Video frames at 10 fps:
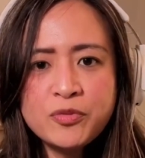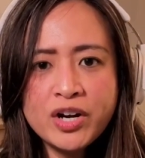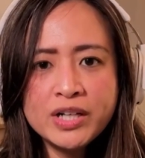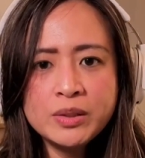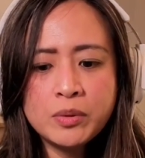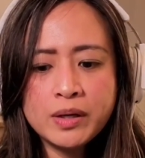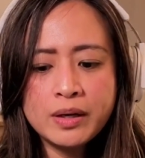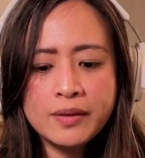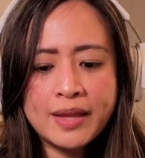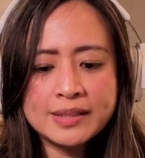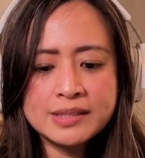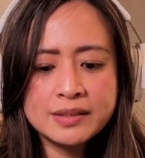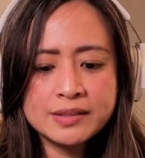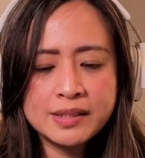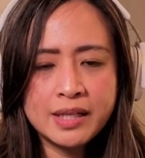for anyone that's
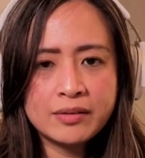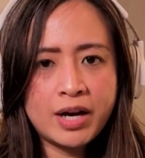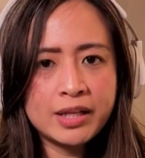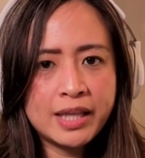listening, right?